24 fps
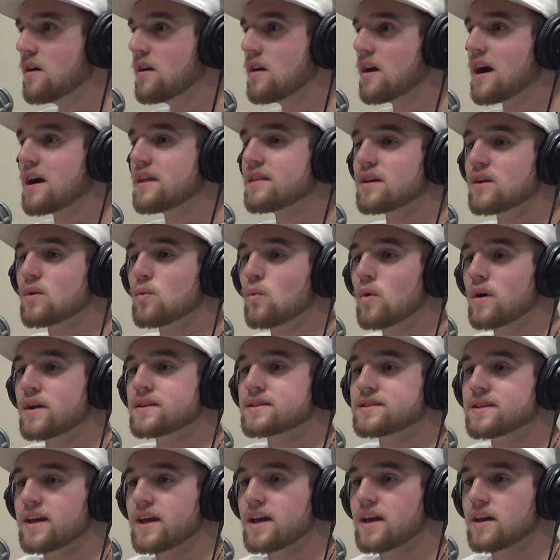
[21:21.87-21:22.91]
I think one
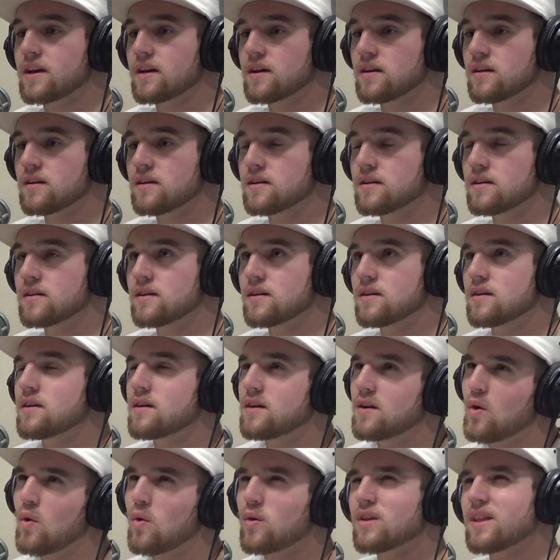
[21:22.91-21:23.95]
take,
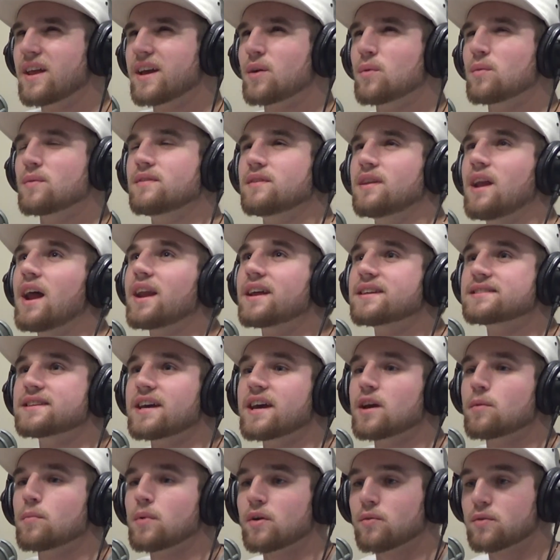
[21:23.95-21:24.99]
or like not a
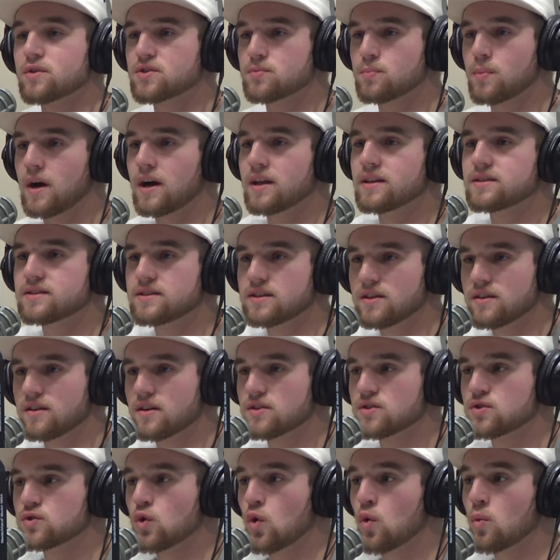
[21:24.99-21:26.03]
take, but a response to the
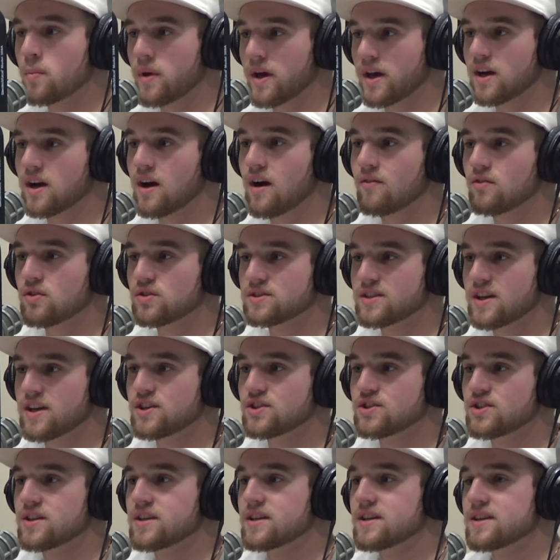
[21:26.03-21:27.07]
soulmate
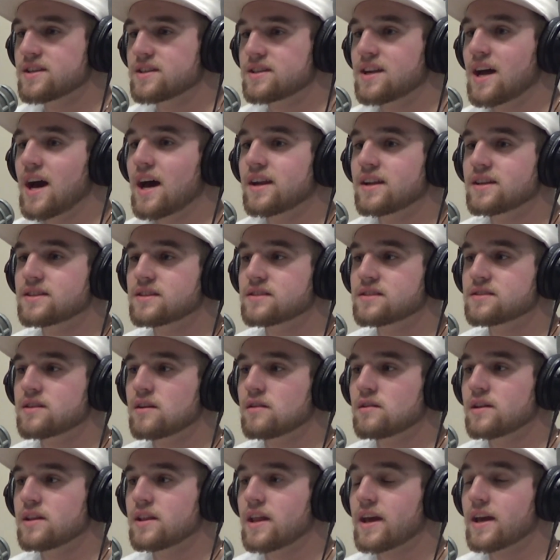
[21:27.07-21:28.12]
conversation is not
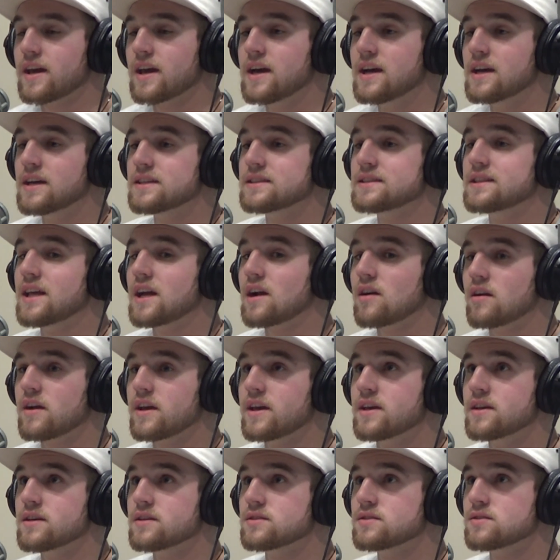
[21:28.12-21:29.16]
necessarily like there
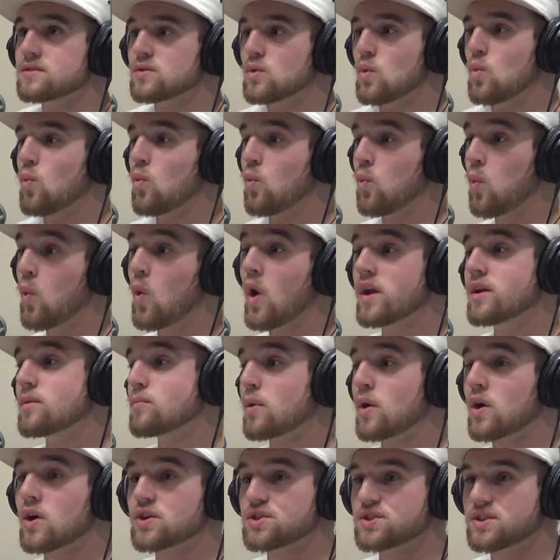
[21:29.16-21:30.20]
is one
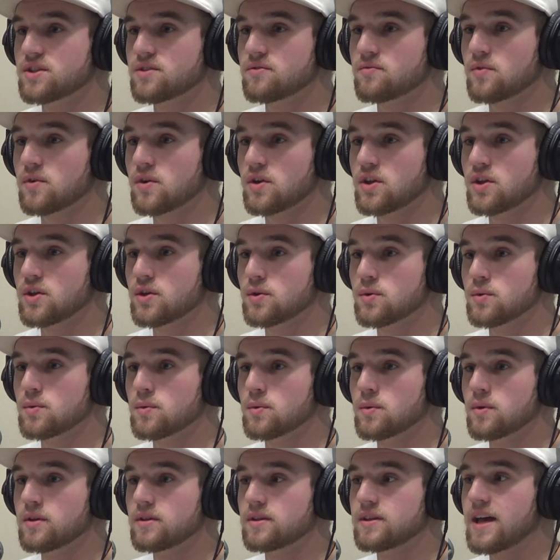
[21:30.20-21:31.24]
person for you
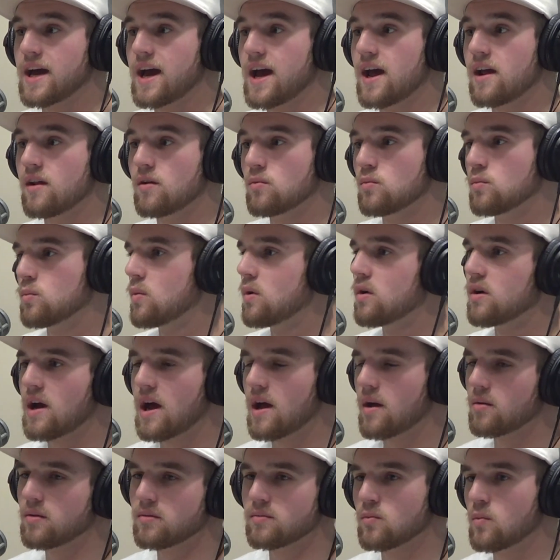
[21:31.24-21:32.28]
that
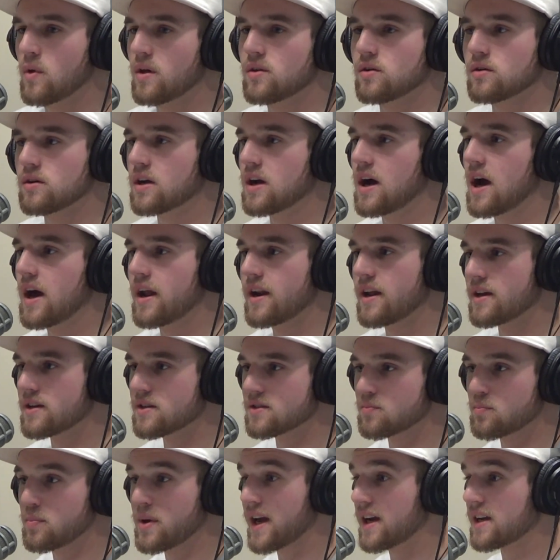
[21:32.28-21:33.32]
whether God has
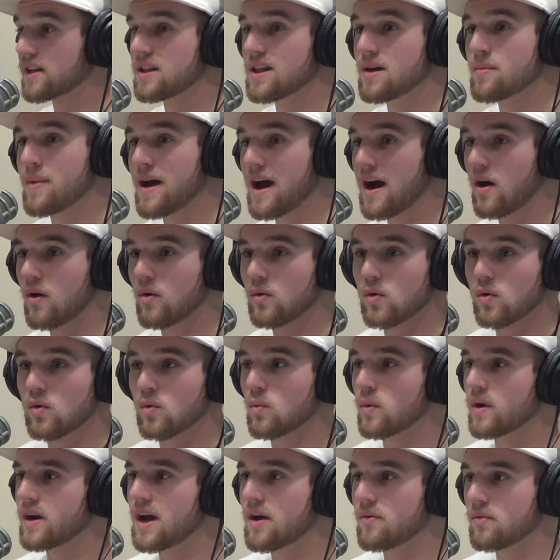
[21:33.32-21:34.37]
picked them out or
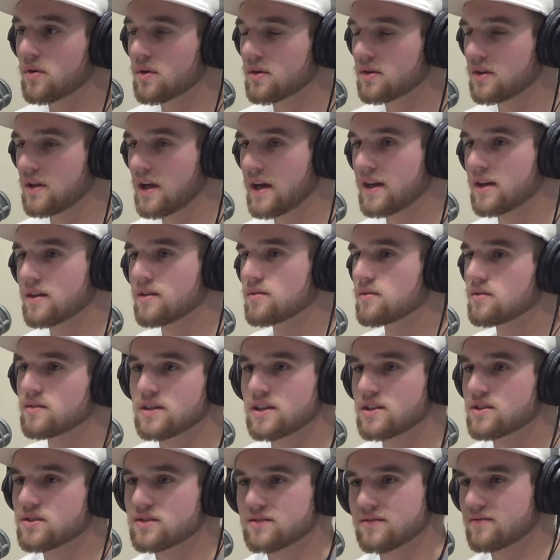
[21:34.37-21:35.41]
whatever, like
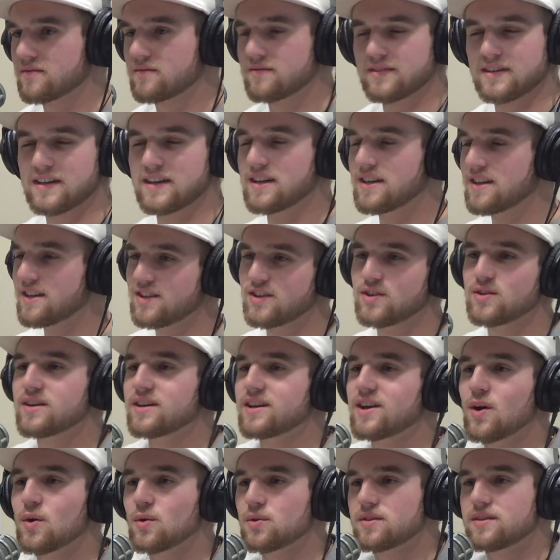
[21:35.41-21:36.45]
you can
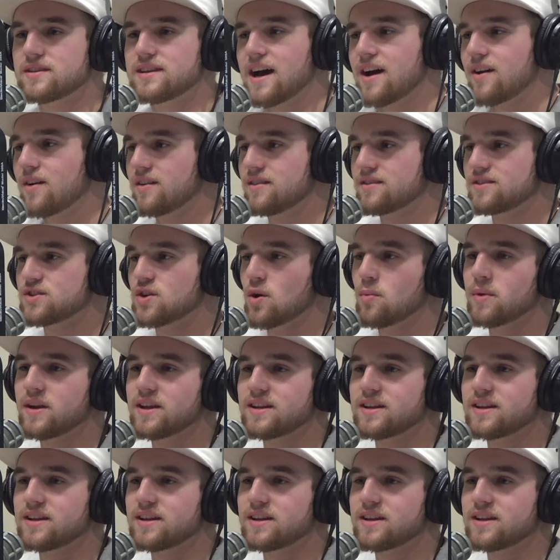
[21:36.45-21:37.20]
go down so many